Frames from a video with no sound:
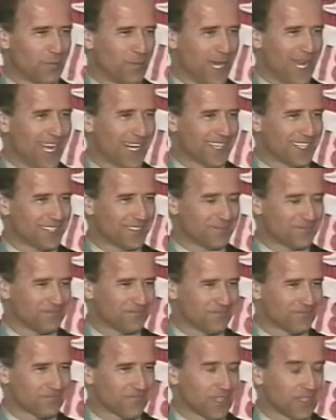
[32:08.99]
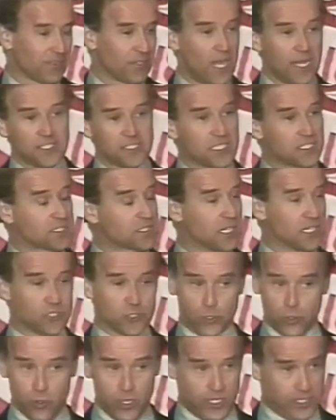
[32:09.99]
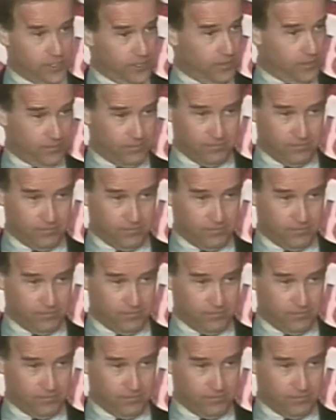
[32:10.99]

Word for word: back, not just on choice.